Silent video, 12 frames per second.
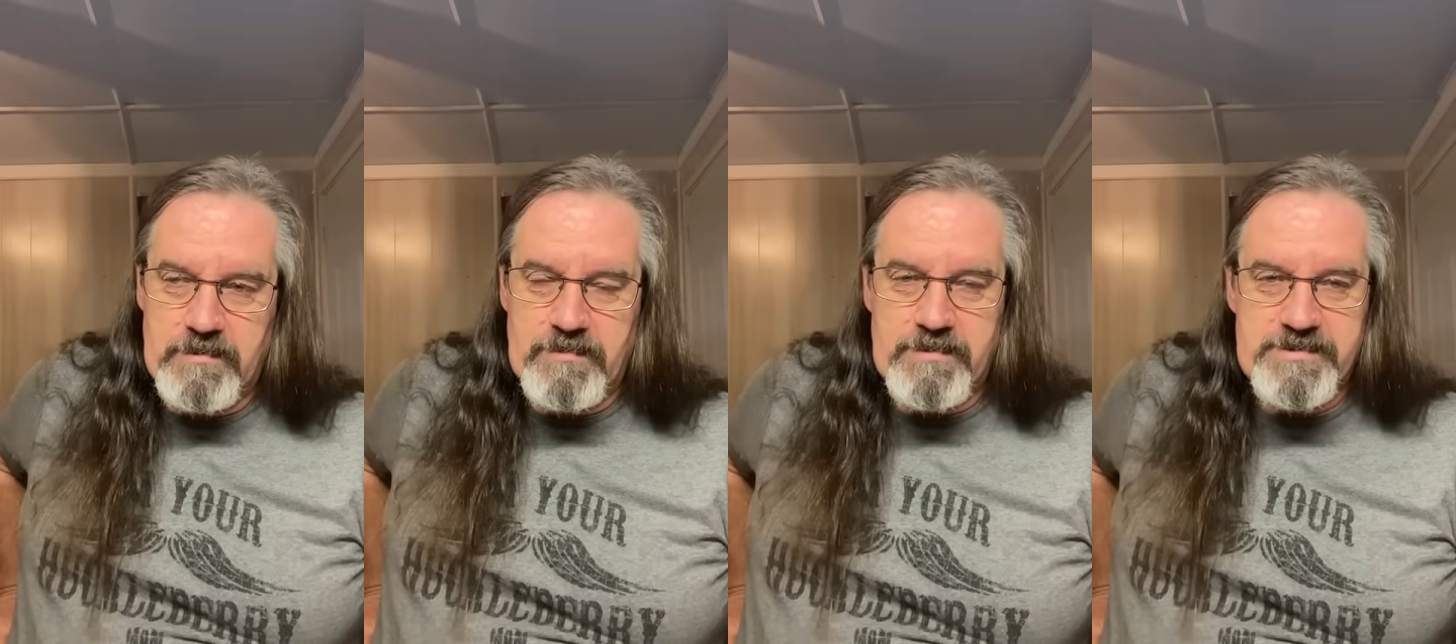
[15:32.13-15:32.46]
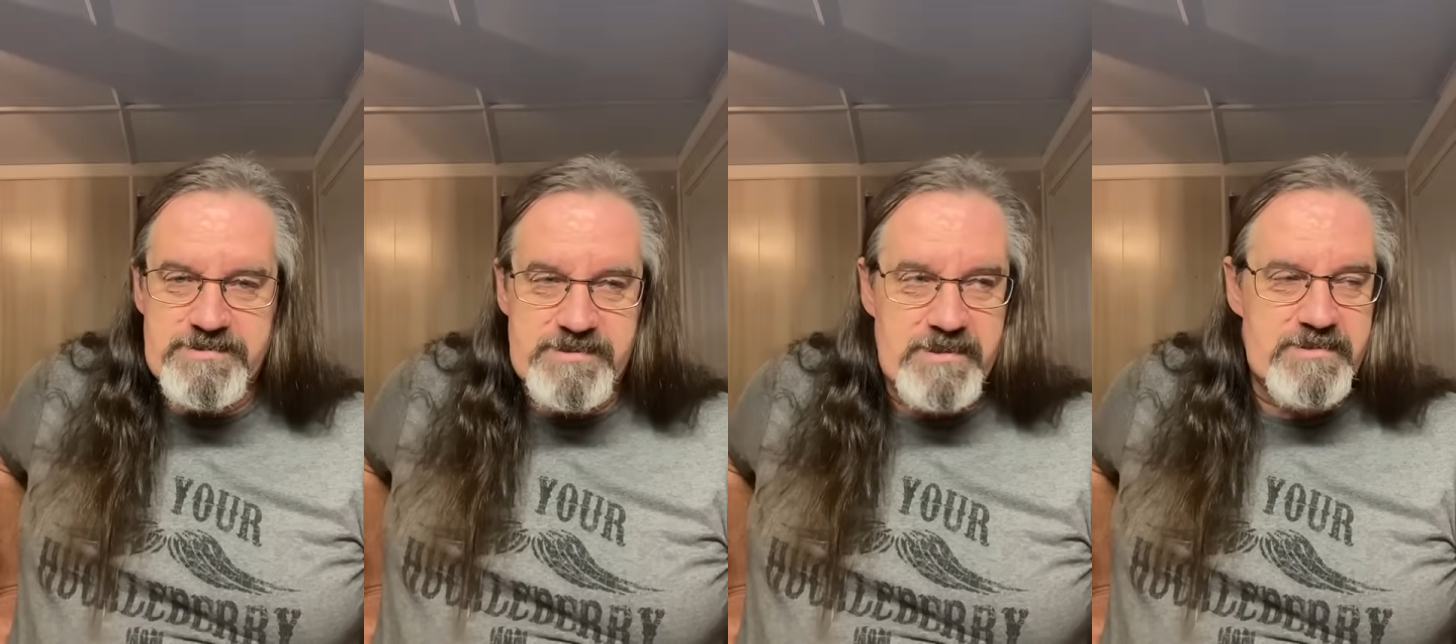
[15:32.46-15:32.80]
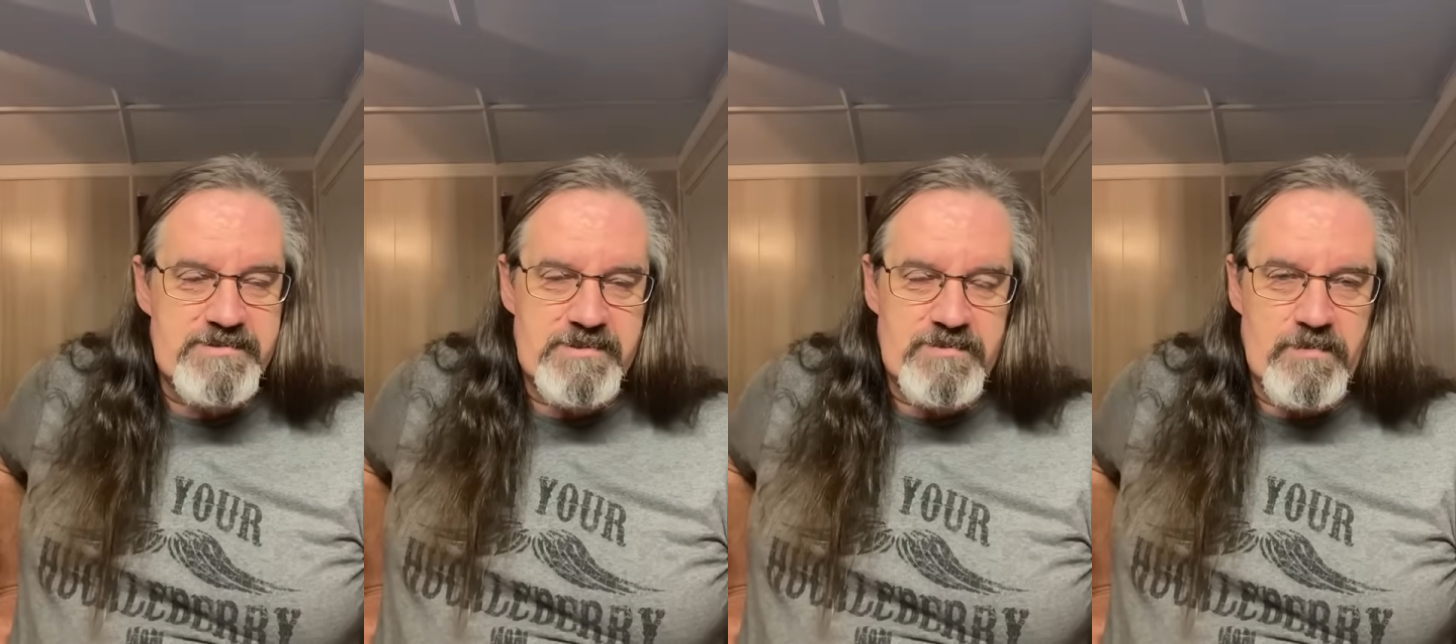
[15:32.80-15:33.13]
or a
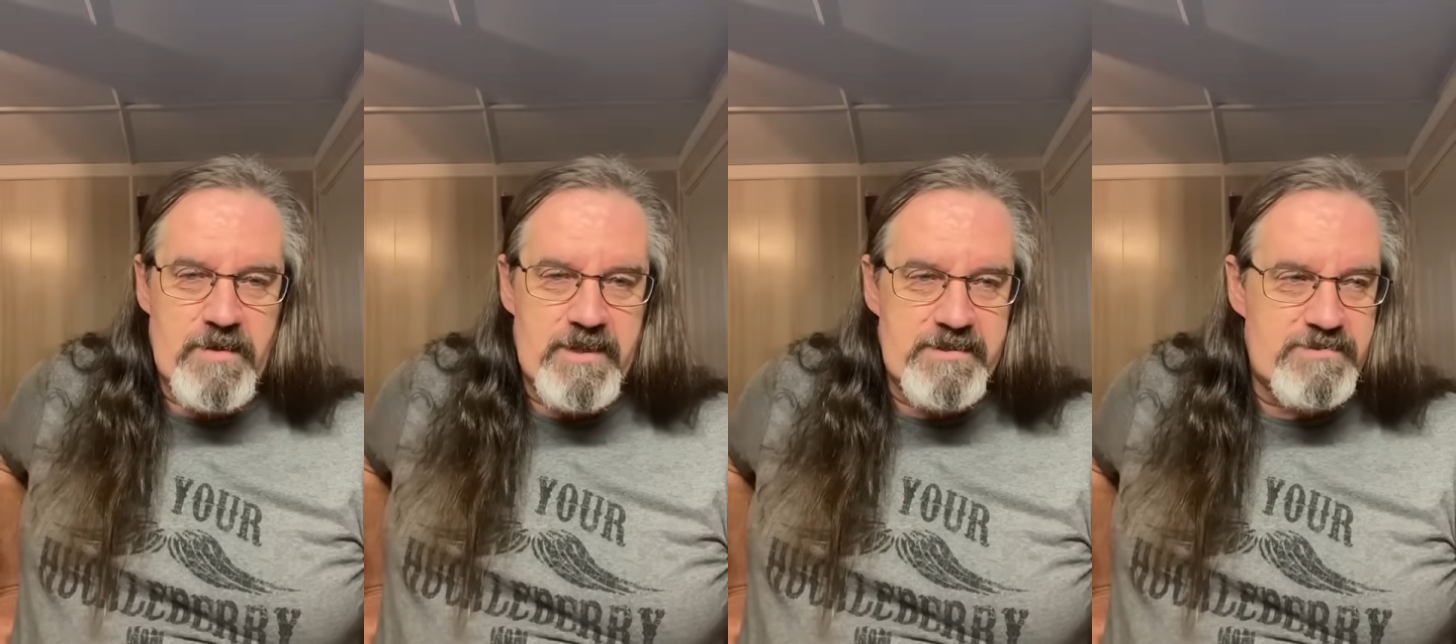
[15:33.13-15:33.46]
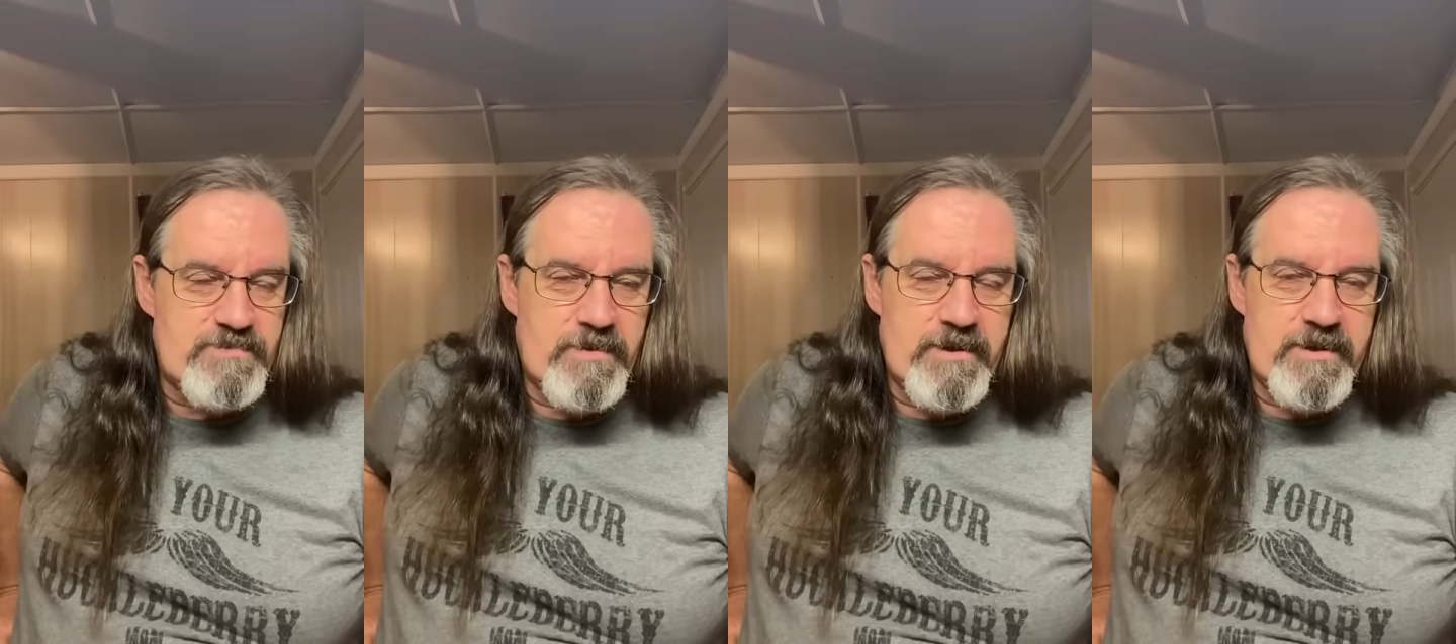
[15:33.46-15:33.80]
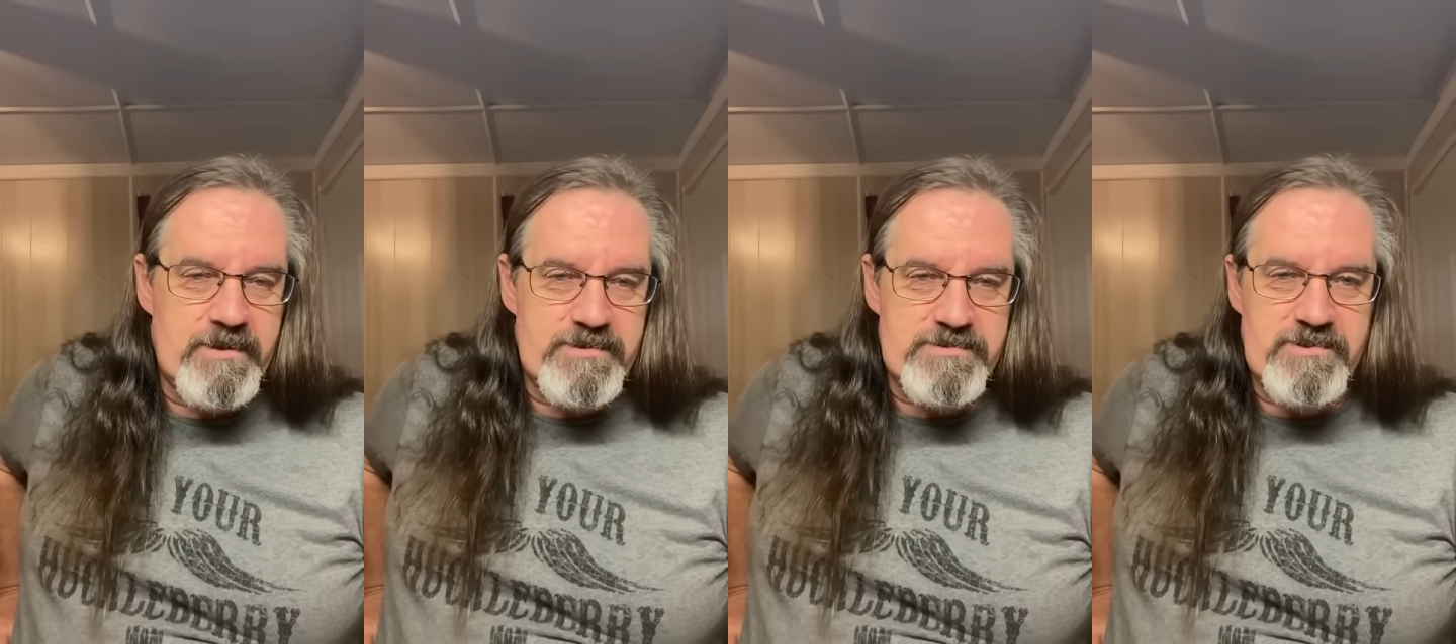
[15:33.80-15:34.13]
citizen while he's wearing his